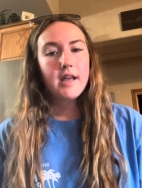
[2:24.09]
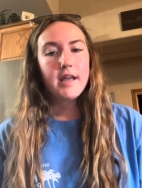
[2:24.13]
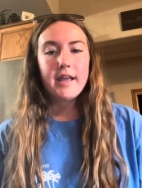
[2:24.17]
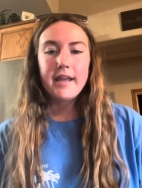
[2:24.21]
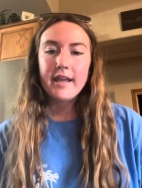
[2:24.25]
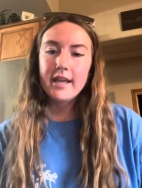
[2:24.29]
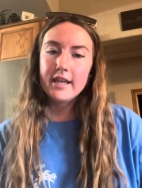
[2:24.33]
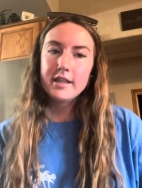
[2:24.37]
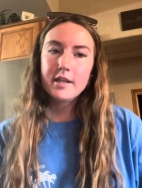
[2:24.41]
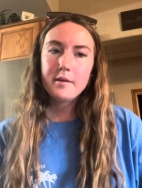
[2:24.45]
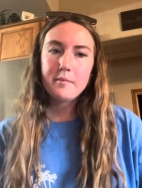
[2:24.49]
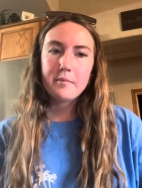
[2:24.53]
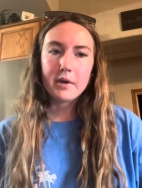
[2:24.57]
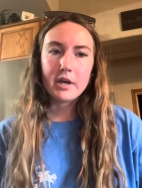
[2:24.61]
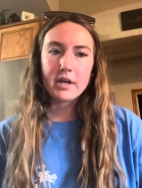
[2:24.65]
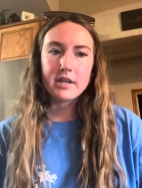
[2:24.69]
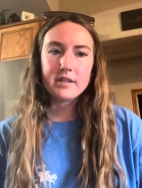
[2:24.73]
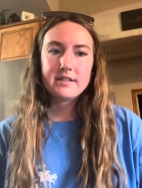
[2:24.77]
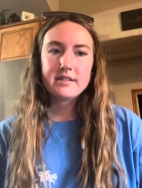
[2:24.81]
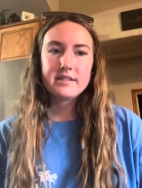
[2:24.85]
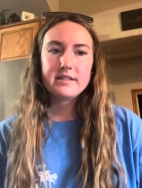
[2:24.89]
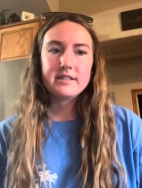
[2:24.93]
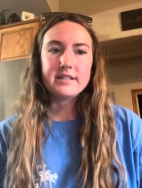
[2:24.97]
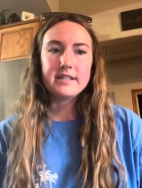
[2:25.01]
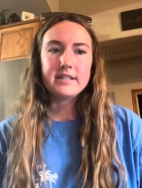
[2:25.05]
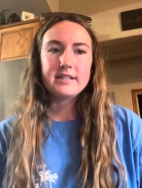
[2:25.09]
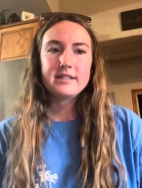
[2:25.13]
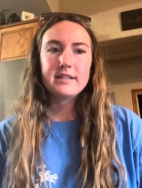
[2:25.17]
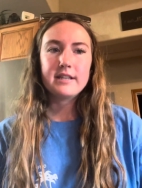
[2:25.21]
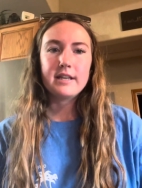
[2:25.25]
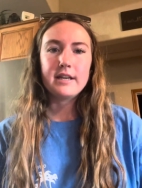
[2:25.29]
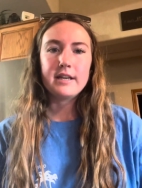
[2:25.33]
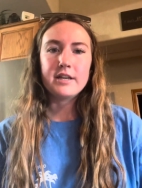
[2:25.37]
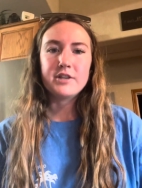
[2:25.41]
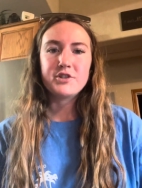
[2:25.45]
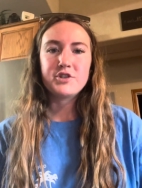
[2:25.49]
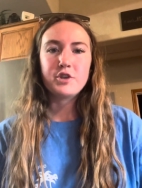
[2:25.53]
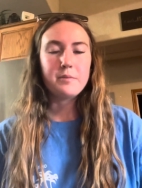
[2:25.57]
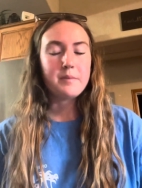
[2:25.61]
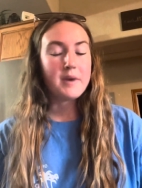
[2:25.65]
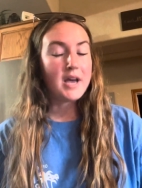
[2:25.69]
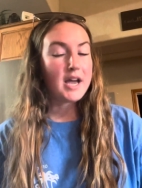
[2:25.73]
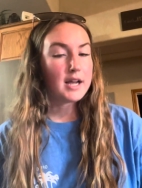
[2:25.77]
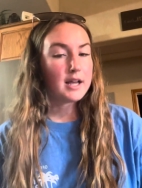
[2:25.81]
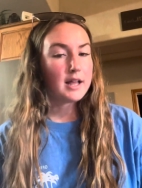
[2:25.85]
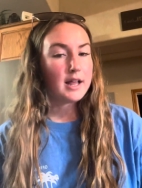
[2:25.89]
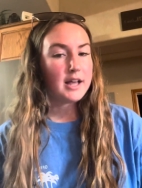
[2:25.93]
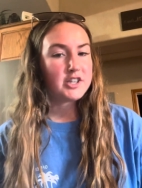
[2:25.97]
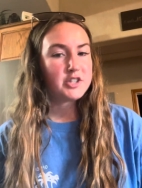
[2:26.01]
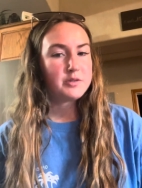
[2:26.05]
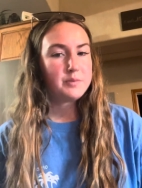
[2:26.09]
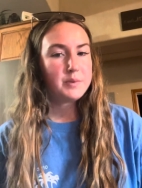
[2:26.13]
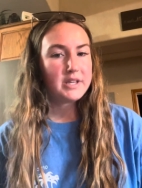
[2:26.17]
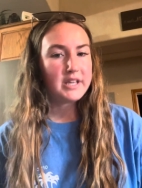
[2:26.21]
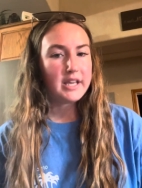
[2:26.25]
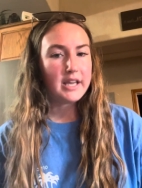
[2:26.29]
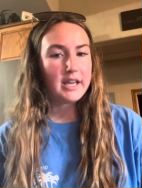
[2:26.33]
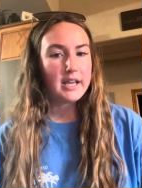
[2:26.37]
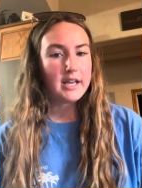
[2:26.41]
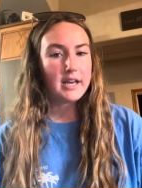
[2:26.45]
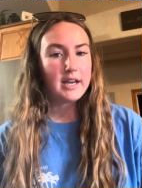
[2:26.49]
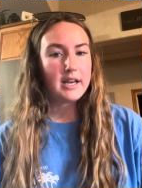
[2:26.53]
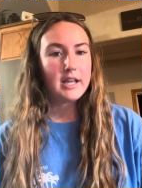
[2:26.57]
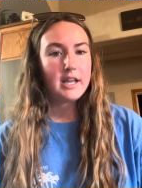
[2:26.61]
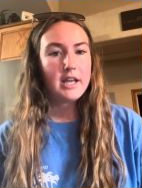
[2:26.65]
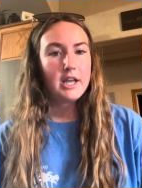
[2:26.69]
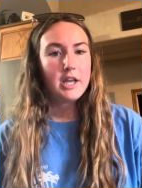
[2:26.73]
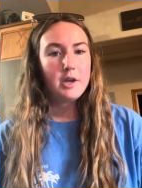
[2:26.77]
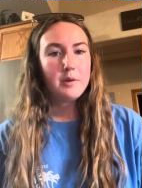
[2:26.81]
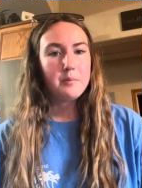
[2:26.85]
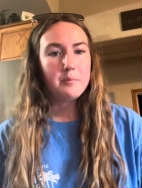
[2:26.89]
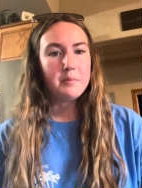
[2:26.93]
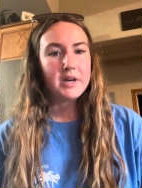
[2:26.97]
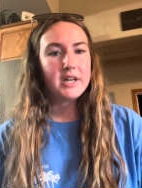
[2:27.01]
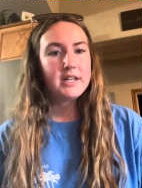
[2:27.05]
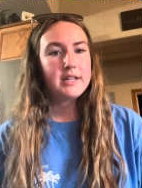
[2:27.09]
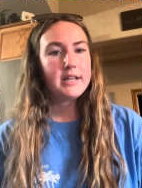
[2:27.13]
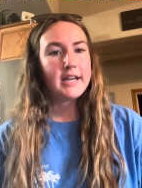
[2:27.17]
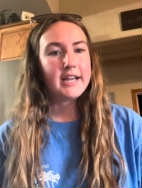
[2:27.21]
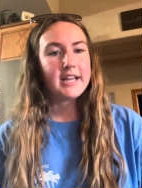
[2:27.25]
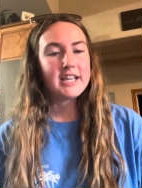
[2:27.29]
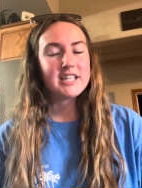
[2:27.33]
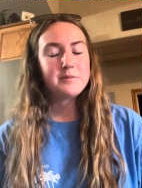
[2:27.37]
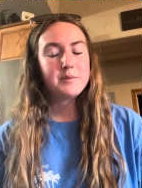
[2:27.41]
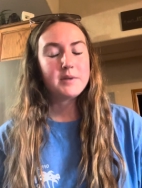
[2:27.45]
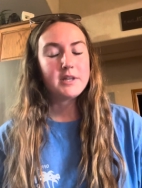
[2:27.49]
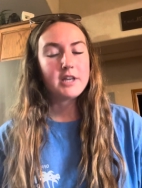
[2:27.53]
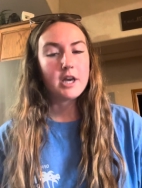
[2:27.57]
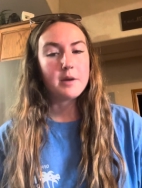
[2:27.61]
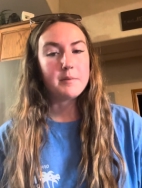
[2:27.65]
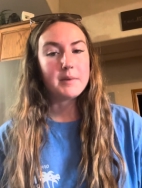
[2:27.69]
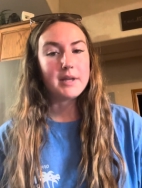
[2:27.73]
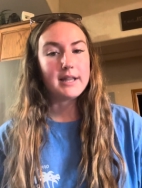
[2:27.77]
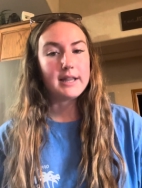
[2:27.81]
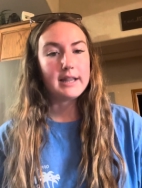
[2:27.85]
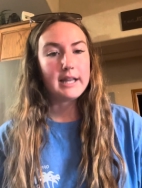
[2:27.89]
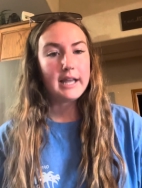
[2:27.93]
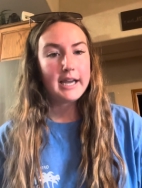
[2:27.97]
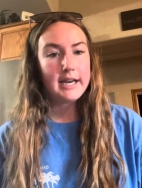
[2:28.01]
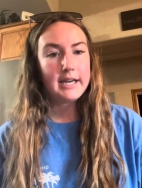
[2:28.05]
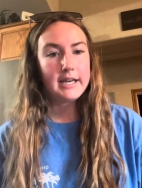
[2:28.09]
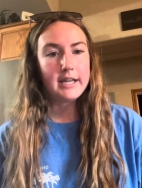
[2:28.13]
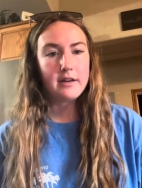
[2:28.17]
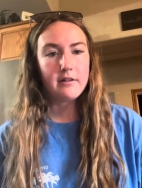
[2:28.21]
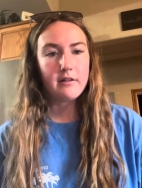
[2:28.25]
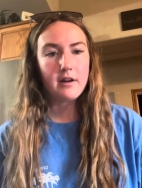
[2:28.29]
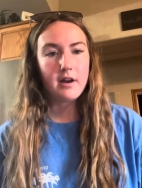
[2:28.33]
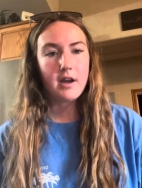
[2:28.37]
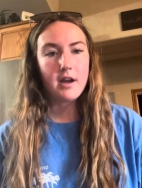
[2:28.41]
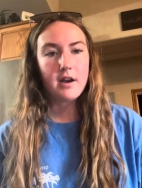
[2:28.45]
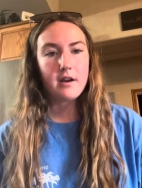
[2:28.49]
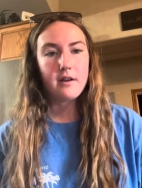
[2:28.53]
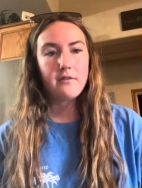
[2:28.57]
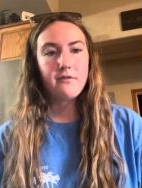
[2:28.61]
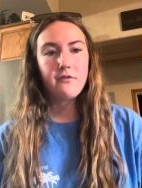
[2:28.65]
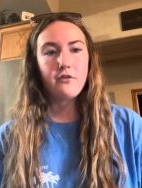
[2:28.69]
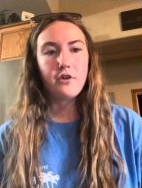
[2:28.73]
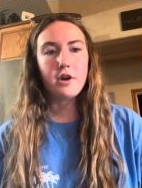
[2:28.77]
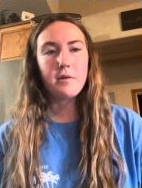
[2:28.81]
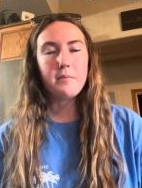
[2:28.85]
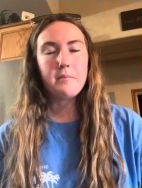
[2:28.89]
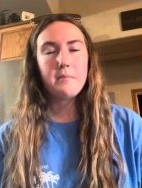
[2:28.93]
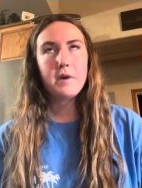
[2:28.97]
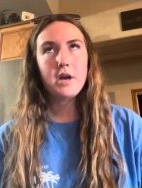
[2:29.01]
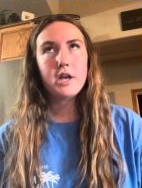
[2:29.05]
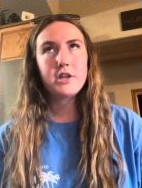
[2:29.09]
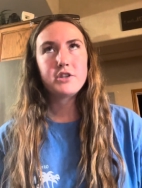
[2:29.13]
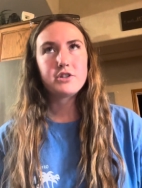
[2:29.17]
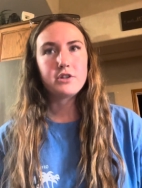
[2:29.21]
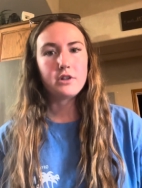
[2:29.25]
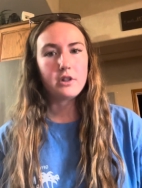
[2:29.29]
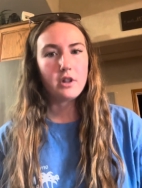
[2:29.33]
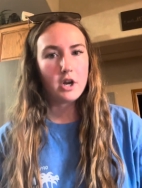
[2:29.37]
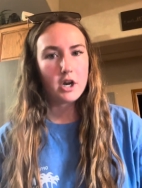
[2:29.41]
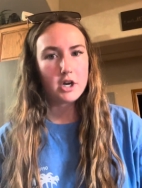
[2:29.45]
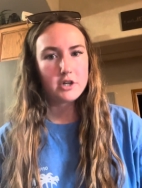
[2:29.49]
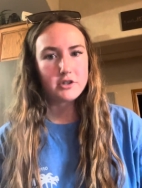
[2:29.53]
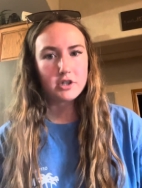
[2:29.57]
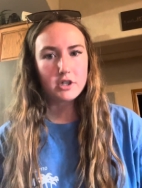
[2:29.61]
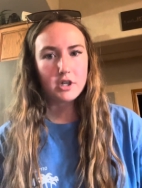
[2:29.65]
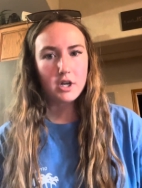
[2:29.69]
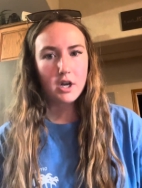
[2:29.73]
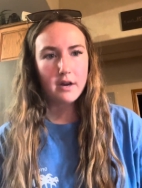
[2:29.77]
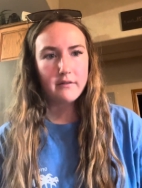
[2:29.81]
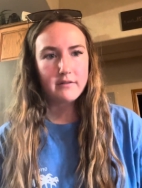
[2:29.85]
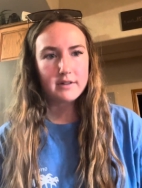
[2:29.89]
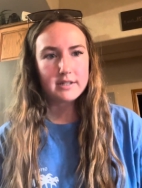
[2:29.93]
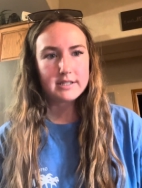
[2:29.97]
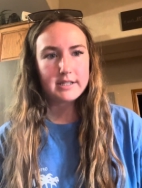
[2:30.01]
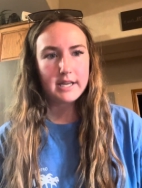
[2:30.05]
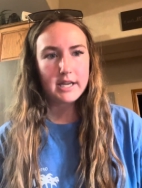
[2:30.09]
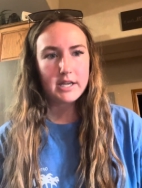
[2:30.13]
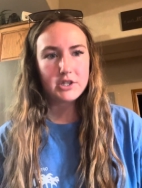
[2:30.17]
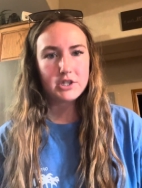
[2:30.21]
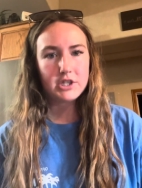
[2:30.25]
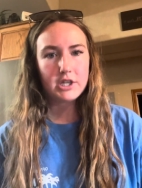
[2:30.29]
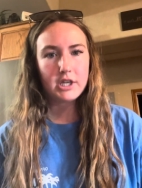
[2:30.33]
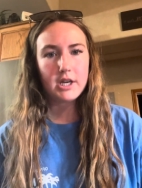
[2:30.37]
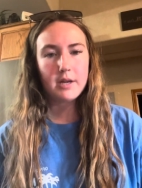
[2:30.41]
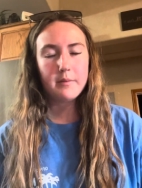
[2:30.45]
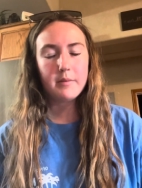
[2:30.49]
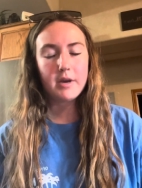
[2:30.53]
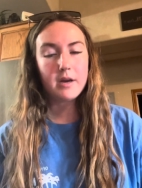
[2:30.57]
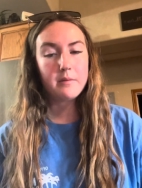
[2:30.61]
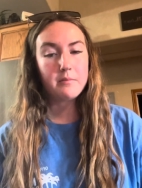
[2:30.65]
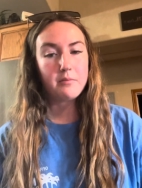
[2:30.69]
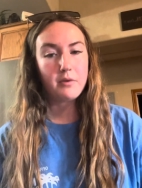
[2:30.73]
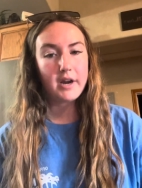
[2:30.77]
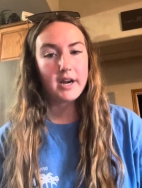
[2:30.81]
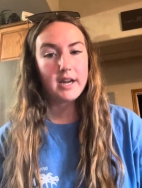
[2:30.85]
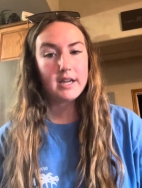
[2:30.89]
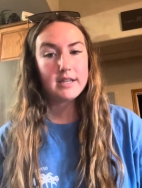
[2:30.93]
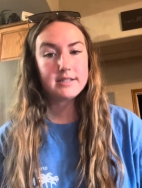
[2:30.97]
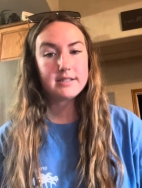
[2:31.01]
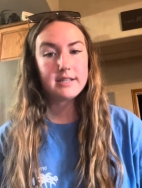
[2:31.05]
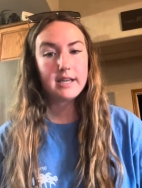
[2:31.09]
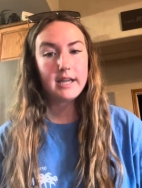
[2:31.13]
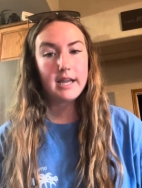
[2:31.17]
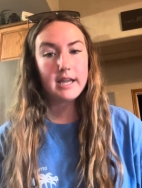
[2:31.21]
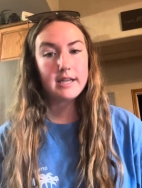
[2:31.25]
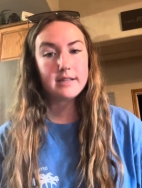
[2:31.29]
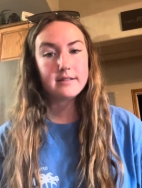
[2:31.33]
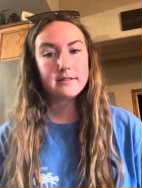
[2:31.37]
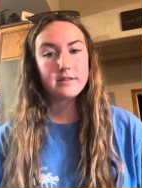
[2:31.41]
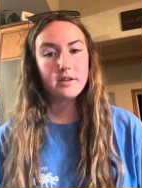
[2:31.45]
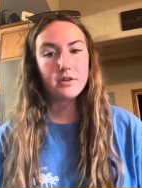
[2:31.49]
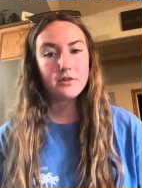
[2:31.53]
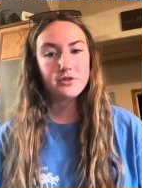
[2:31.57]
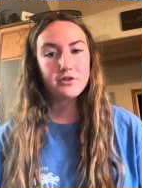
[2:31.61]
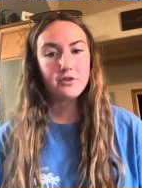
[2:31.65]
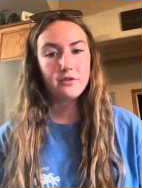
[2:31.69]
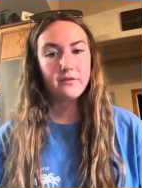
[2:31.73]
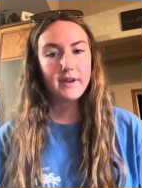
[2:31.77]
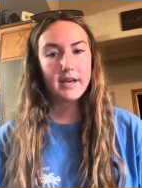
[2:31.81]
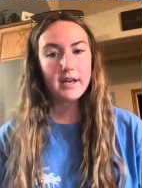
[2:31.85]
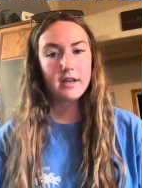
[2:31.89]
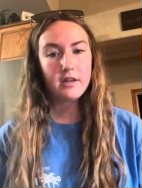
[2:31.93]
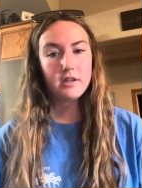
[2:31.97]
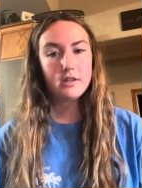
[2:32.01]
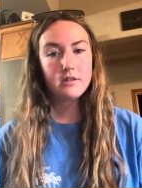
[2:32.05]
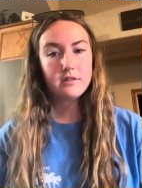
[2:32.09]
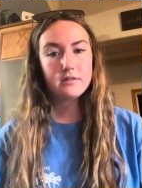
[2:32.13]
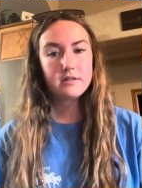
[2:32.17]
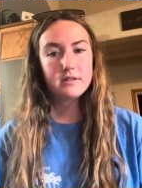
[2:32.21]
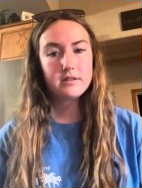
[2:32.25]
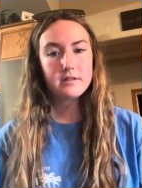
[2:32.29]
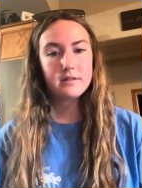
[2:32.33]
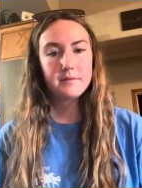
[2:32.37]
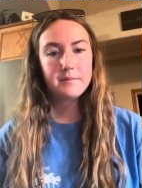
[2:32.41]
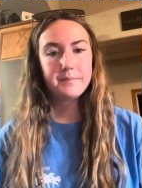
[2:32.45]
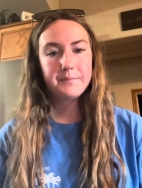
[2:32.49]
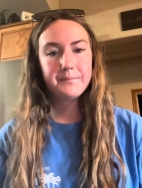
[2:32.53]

In the months since the initial backlash began, Bud Light has become a lightning rod for a much larger conversation about brands and social values.